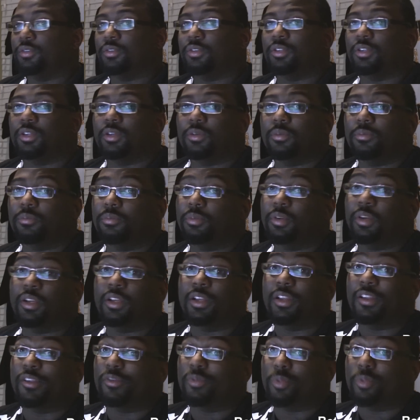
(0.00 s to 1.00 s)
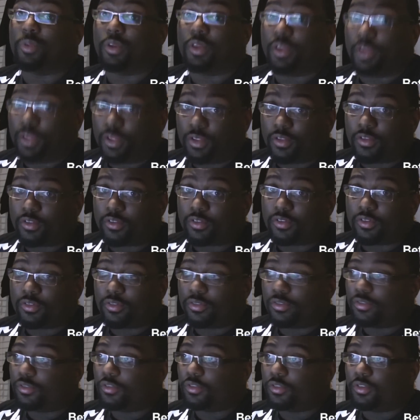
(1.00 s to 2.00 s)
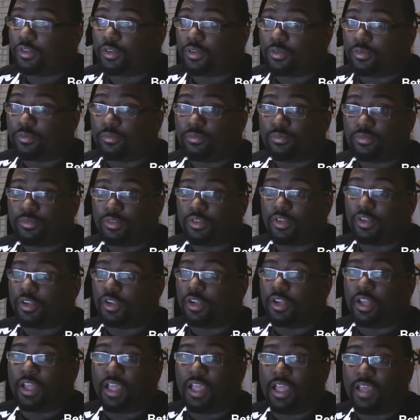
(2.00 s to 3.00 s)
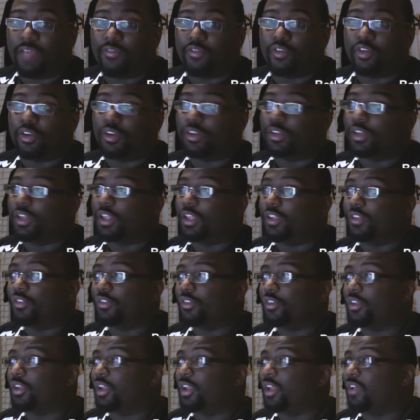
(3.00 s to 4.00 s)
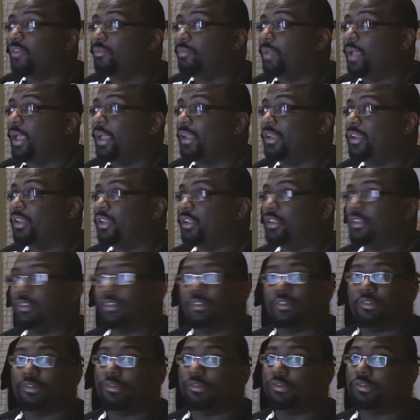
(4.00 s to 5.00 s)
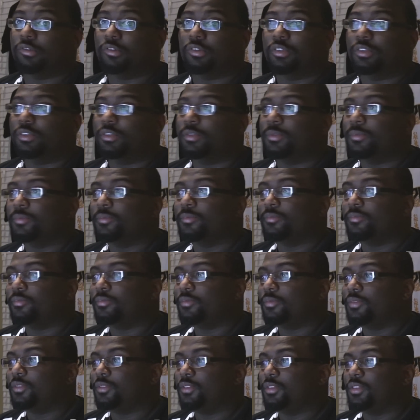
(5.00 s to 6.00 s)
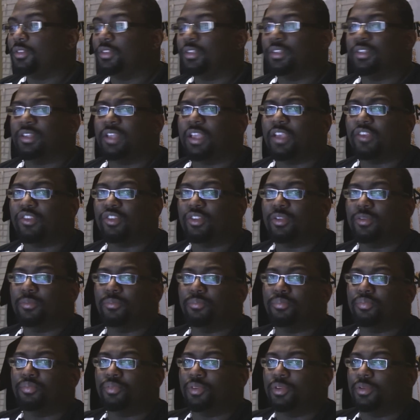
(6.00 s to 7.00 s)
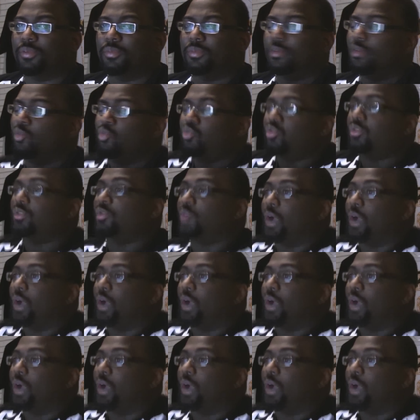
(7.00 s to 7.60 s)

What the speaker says: but it is what it is. You're gonna have good days, you're gonna have bad days. It's actually pretty good.